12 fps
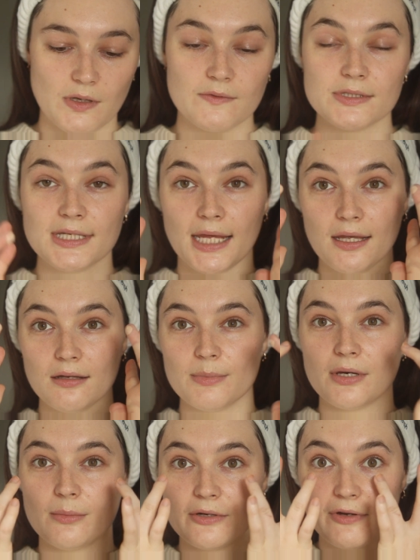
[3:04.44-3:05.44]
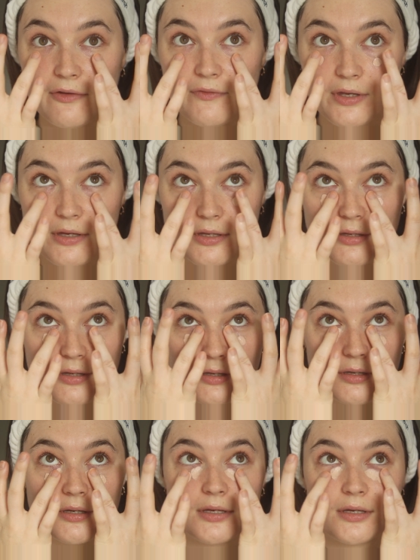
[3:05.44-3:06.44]
So I've just taken a bit on my ring finger.
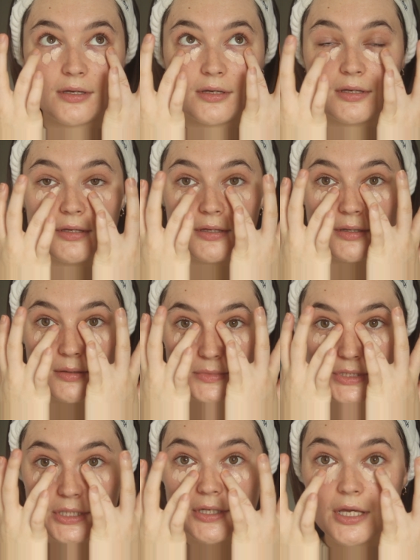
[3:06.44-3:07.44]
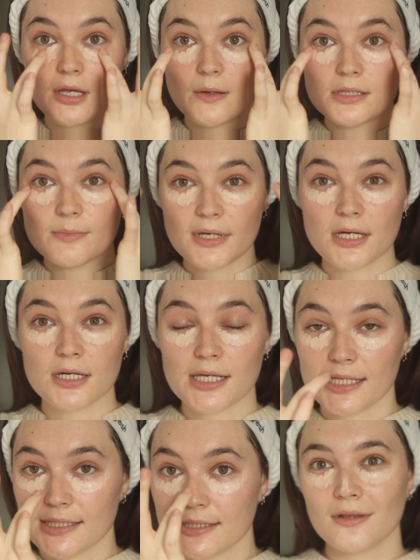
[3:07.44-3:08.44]
I'm just gonna go under my
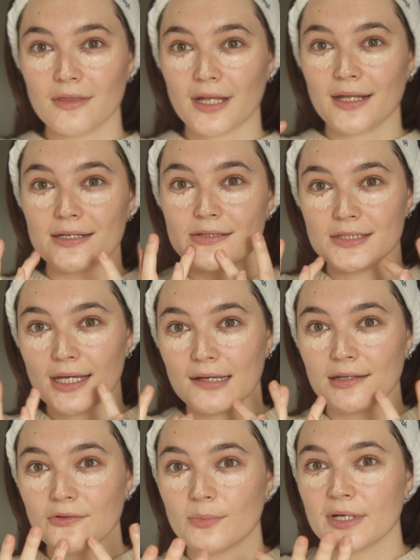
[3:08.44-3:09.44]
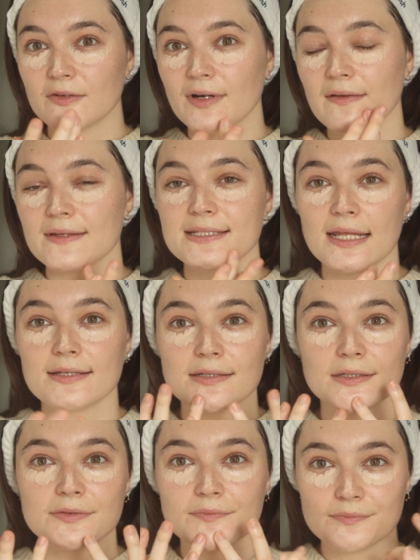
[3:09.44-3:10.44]
eyes. Then I do take a little bit around the
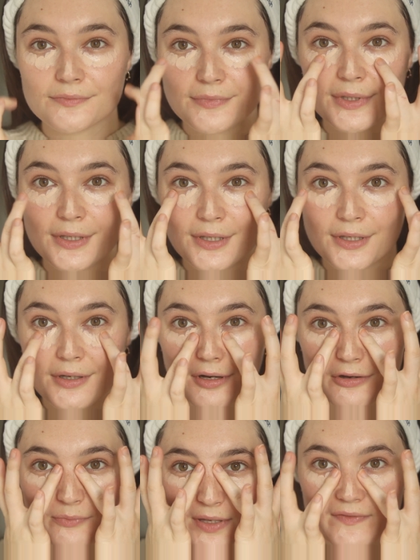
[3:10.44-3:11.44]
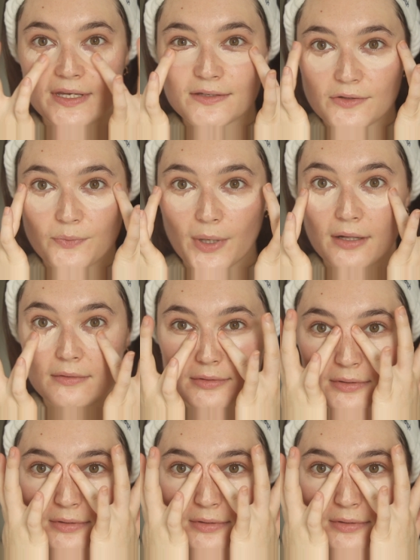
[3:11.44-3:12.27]
center of my face as well.